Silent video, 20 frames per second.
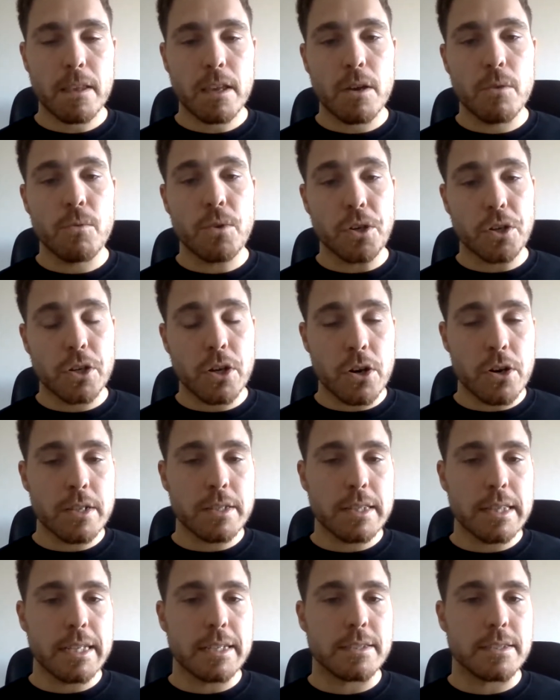We're
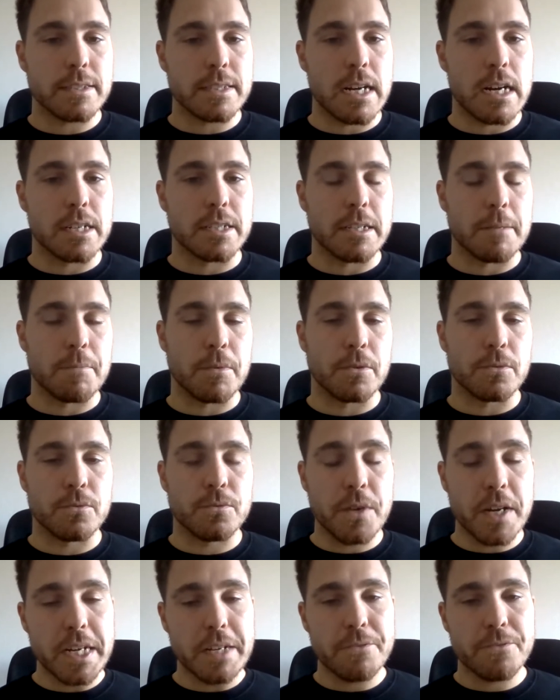currently a startup of
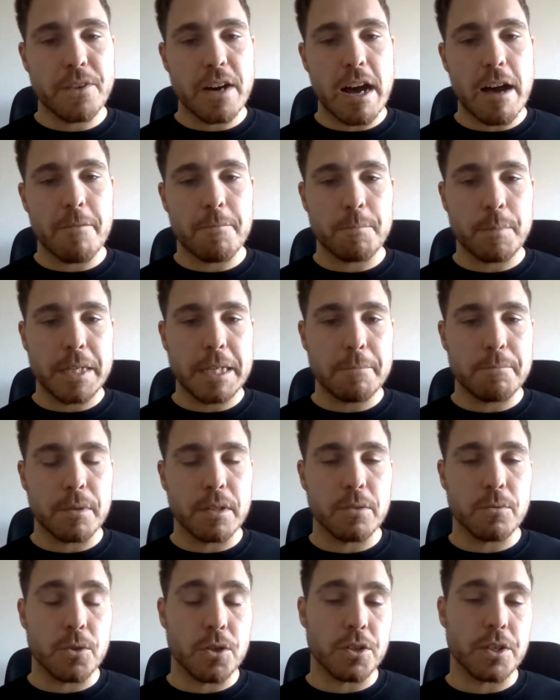25
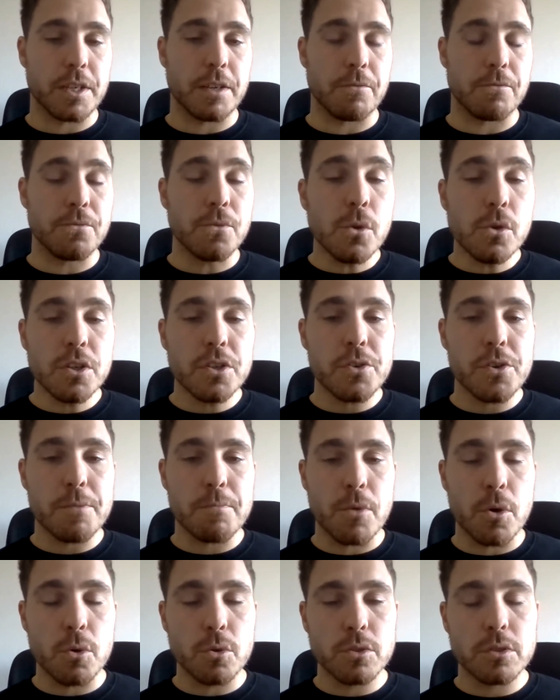people working fully
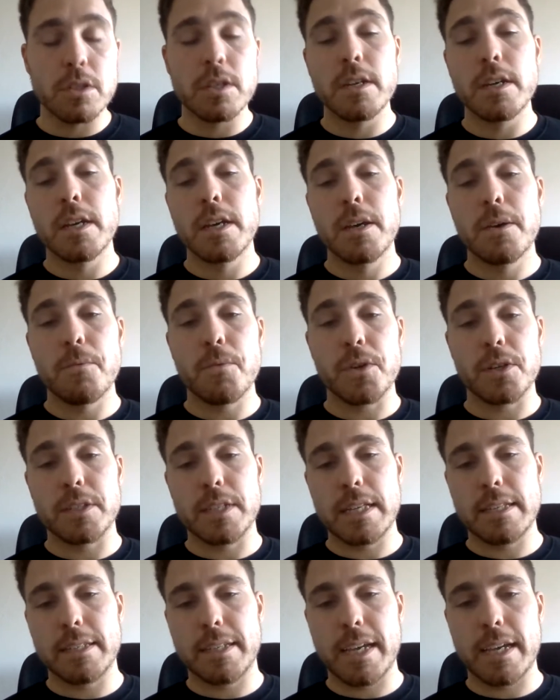remote with a
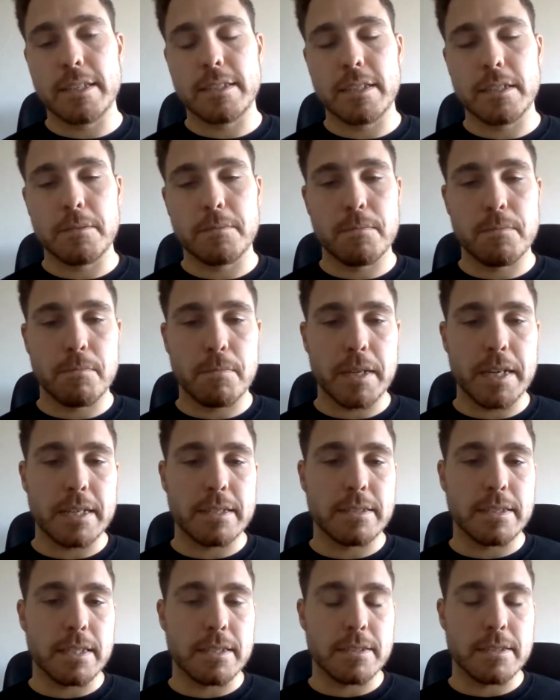dedicated
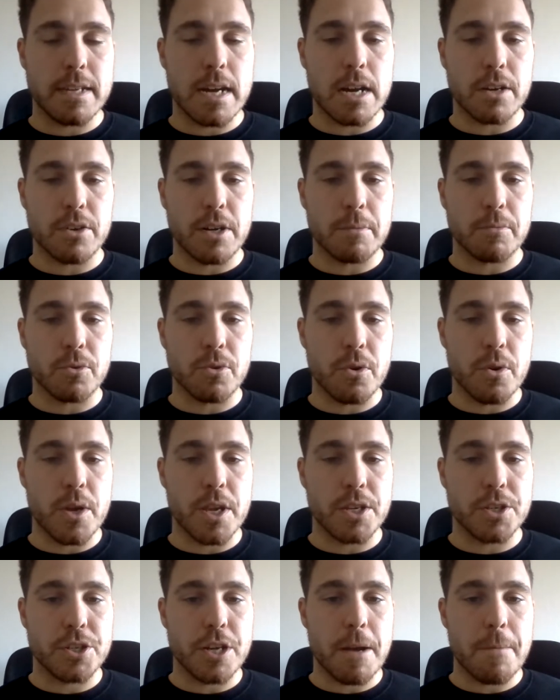place in Zagreb,
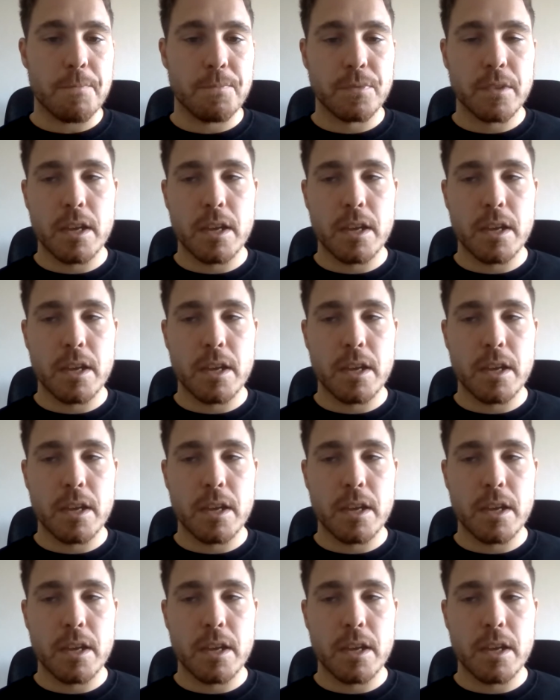Croatia.